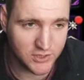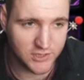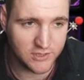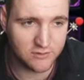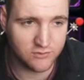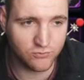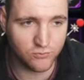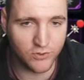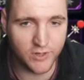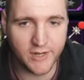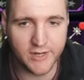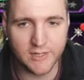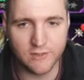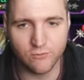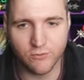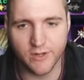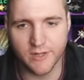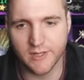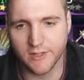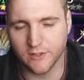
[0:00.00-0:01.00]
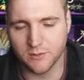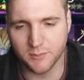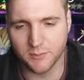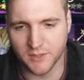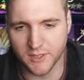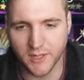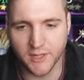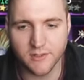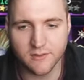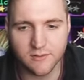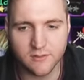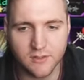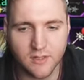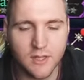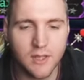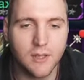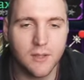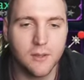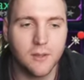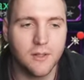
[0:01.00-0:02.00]
She is really, really going to be nice,
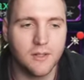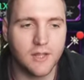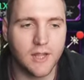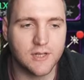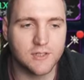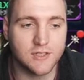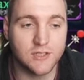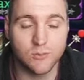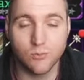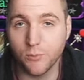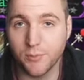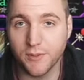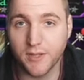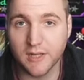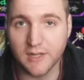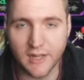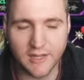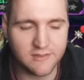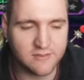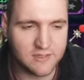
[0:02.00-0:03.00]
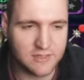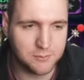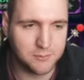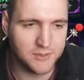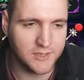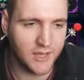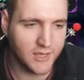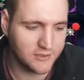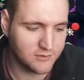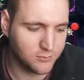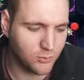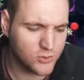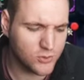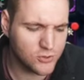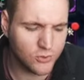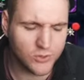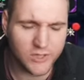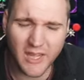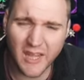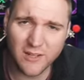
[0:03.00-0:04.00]
and she will be a nice D P S, but
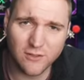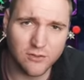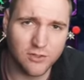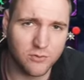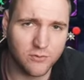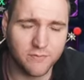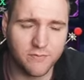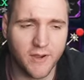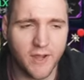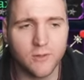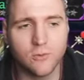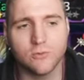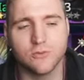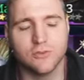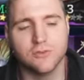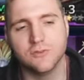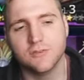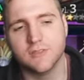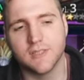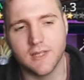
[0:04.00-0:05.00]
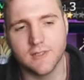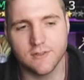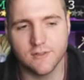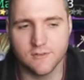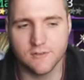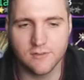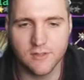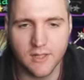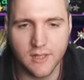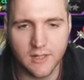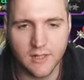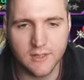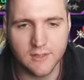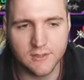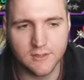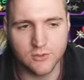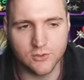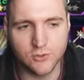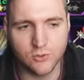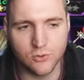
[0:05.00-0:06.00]
once you're getting to the final two stages,
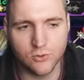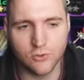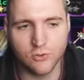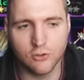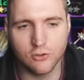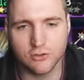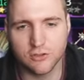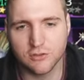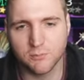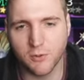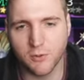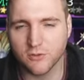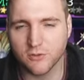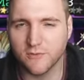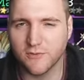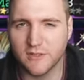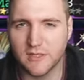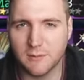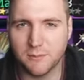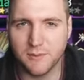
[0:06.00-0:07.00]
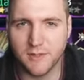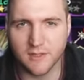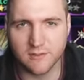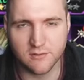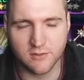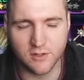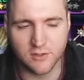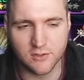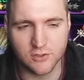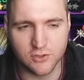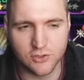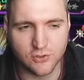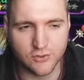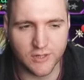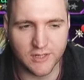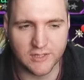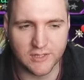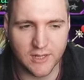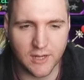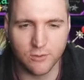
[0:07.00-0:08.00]
your spots for D P S are going to
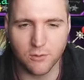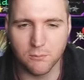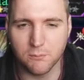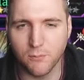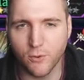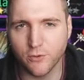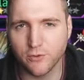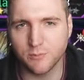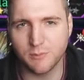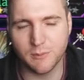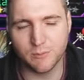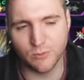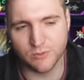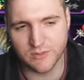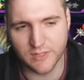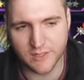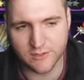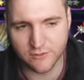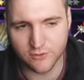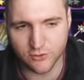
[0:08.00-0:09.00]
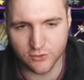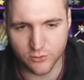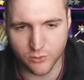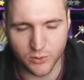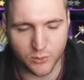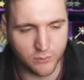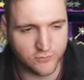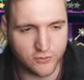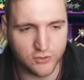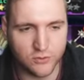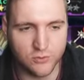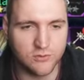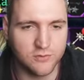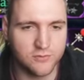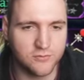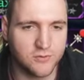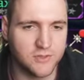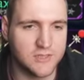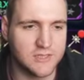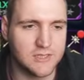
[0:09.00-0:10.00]
shrink down, and most people tend to do it with two
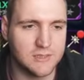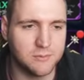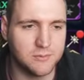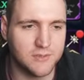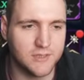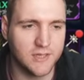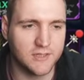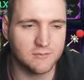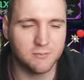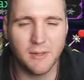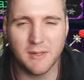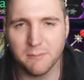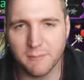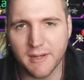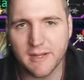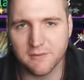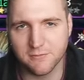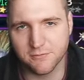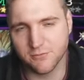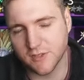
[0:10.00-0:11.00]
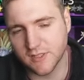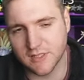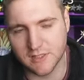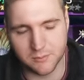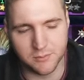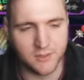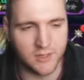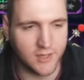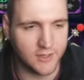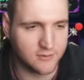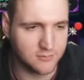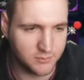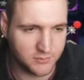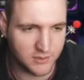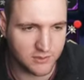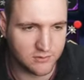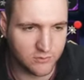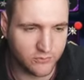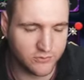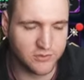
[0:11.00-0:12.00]
to three D P S, mainly three D P S,
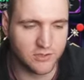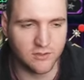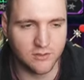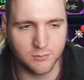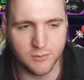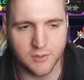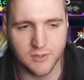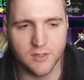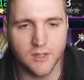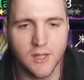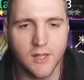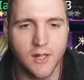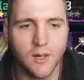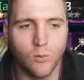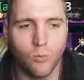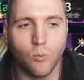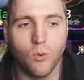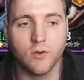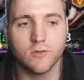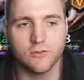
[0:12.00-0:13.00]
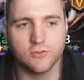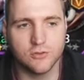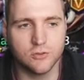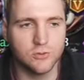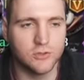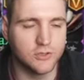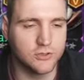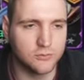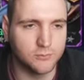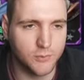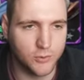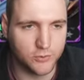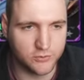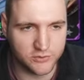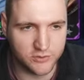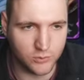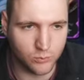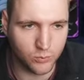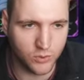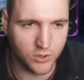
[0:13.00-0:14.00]
but there's obviously going to be one or two that do most of the